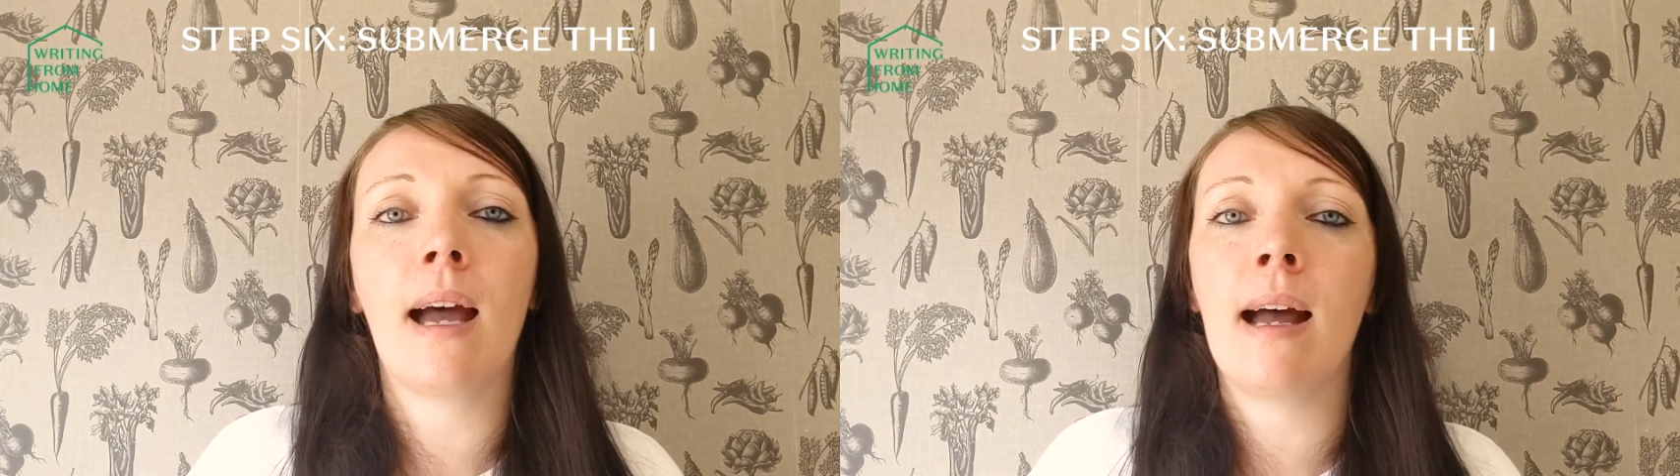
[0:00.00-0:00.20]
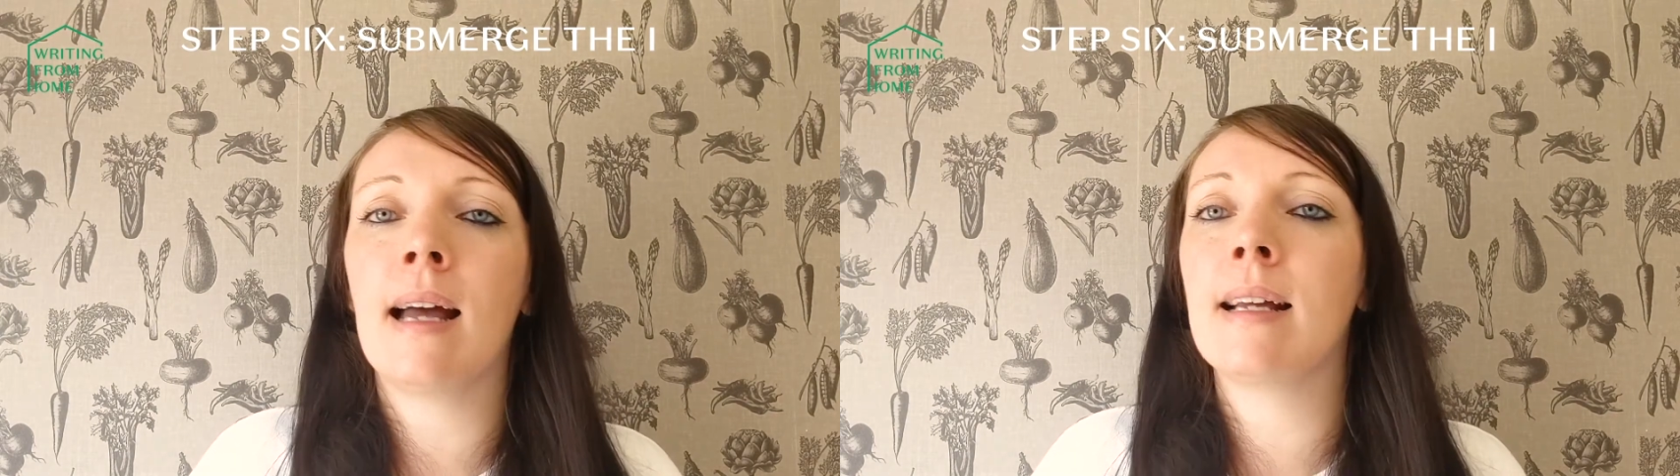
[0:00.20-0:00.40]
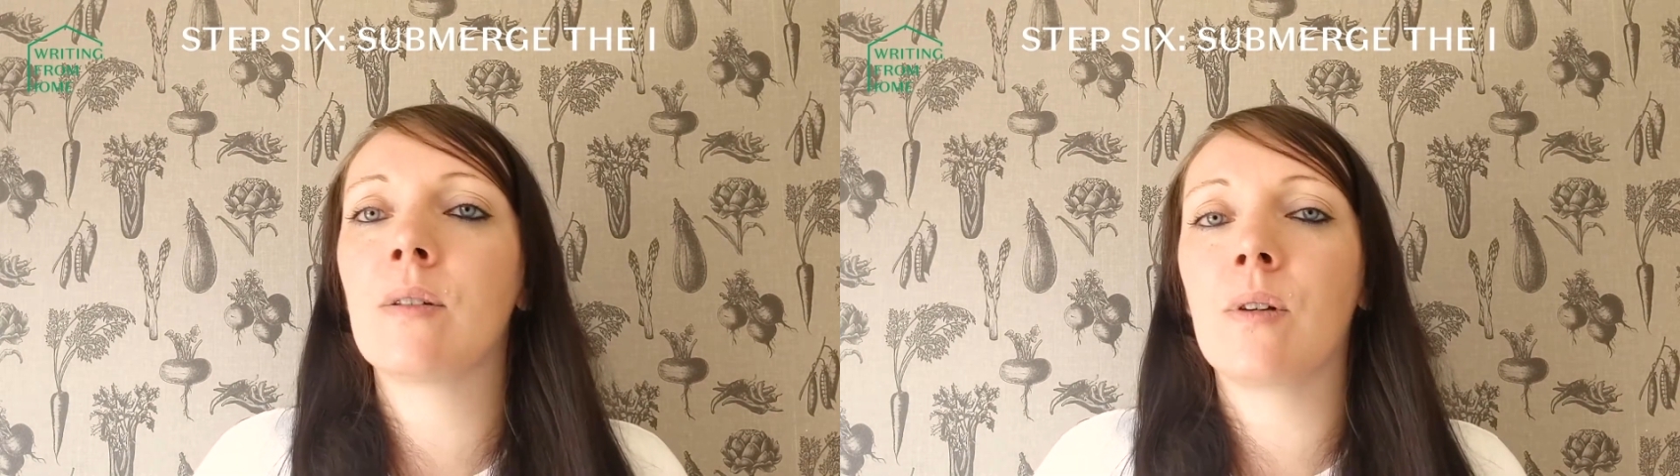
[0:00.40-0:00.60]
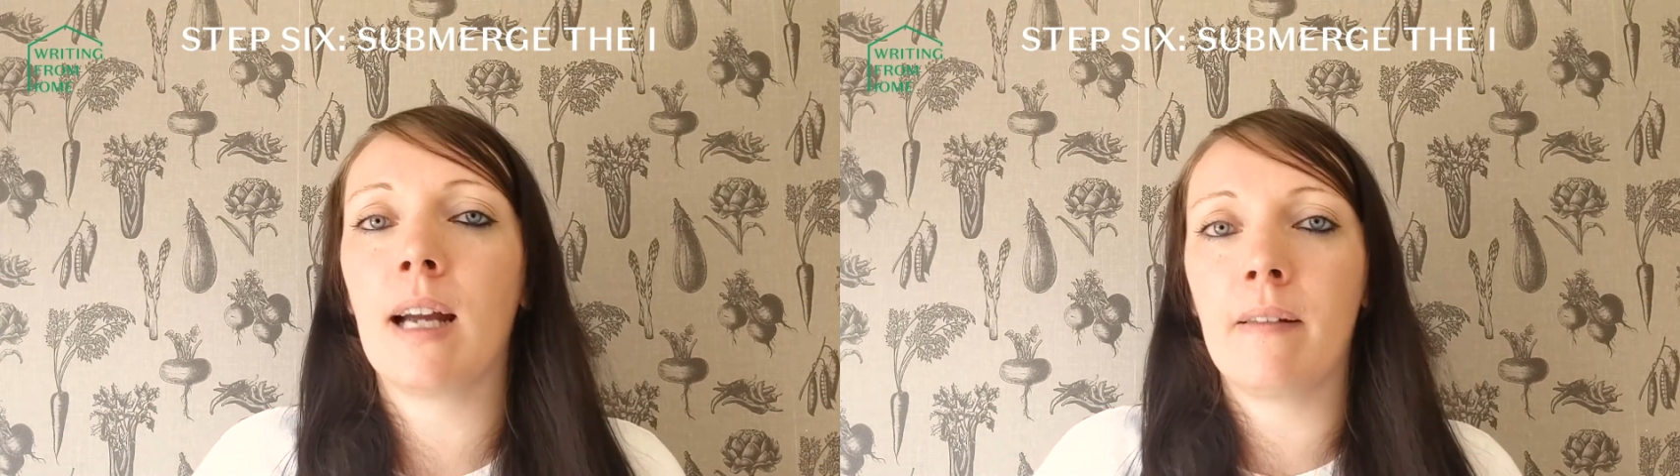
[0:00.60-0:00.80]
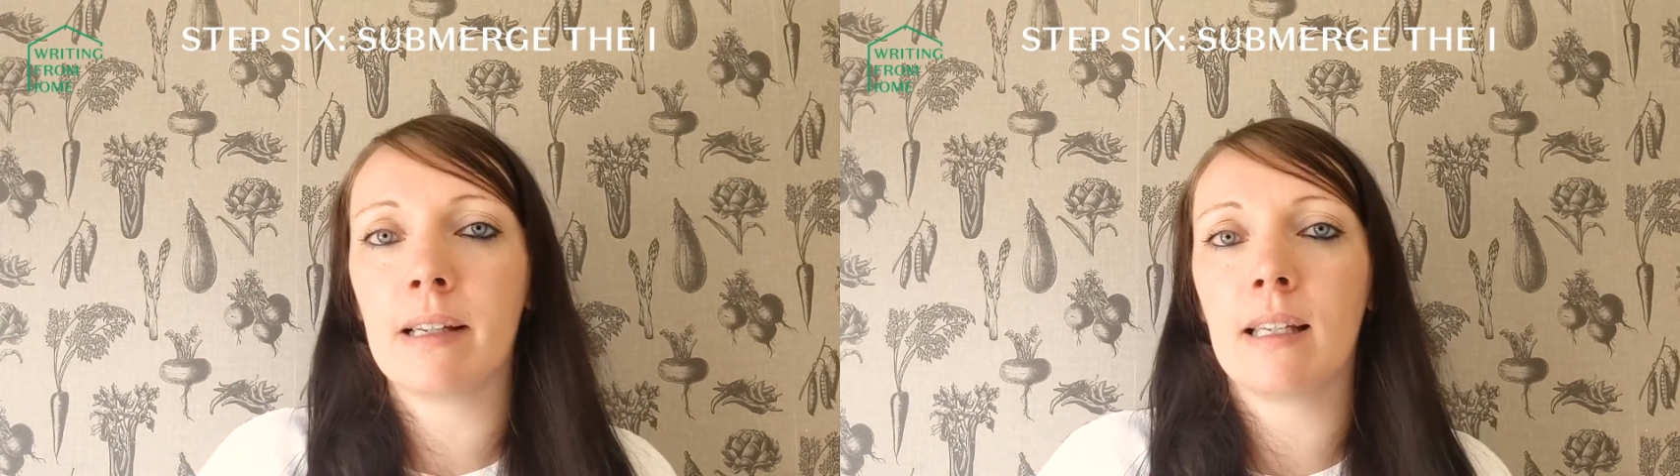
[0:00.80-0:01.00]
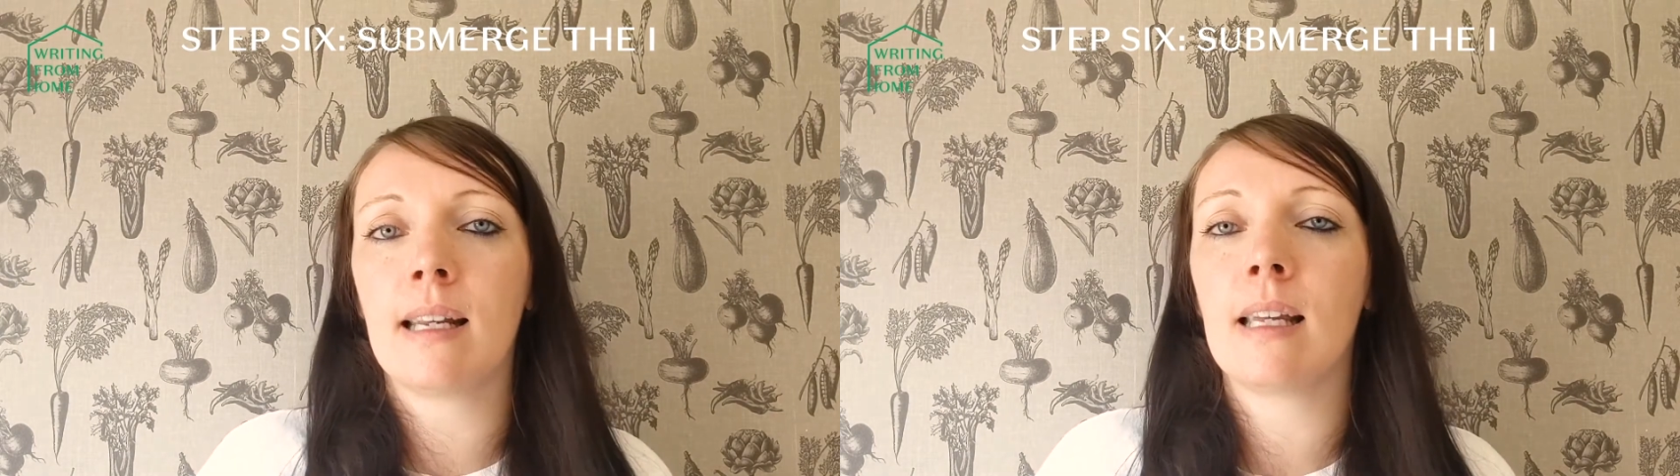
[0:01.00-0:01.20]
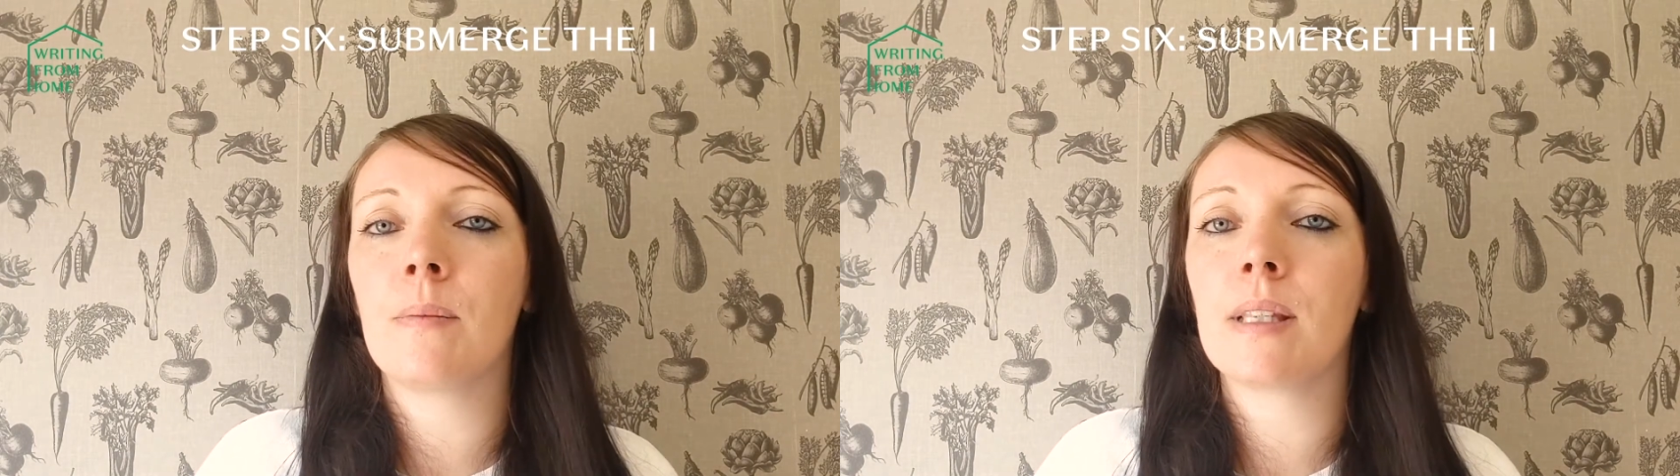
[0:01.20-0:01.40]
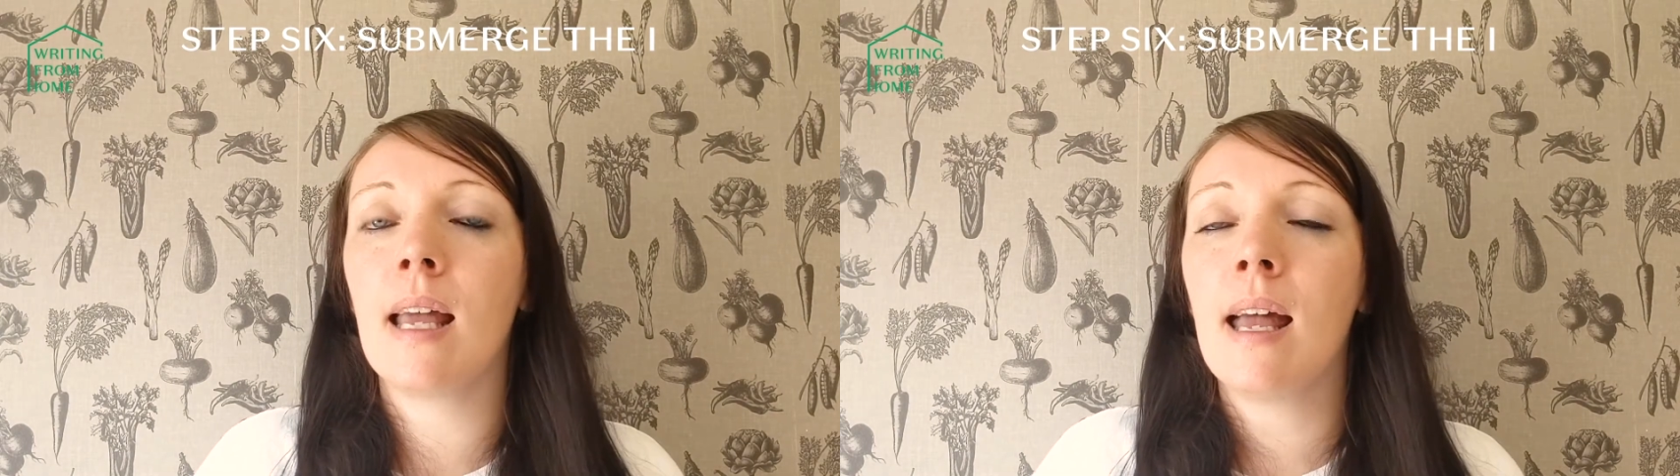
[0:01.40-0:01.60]
I's or character
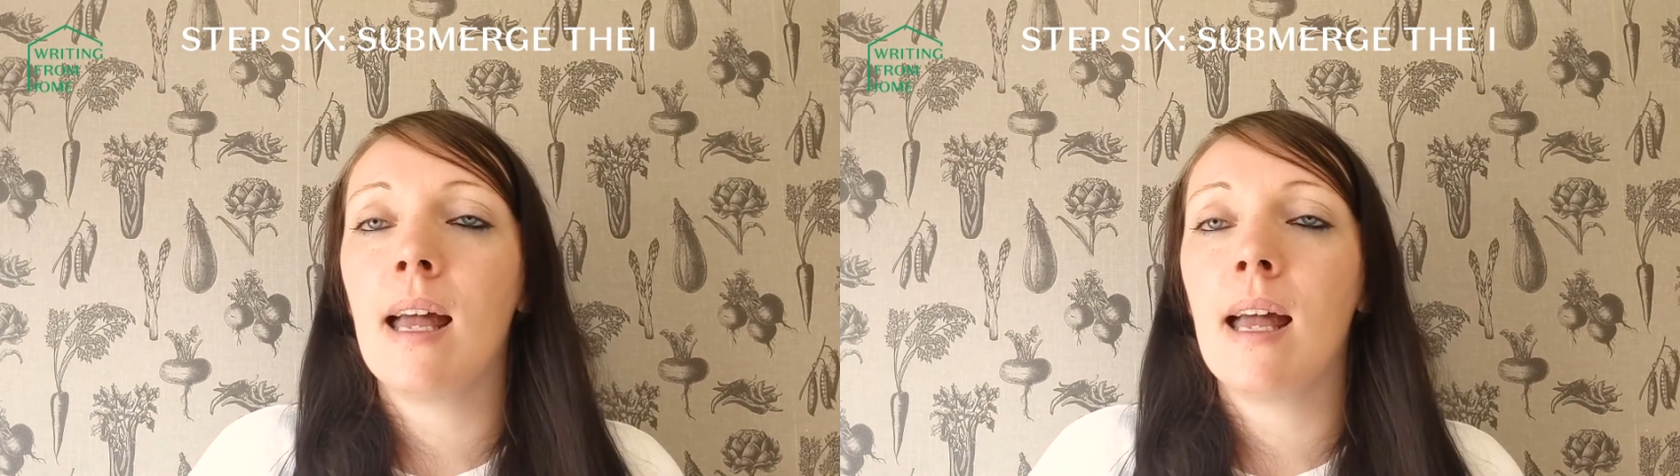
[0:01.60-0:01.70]
names,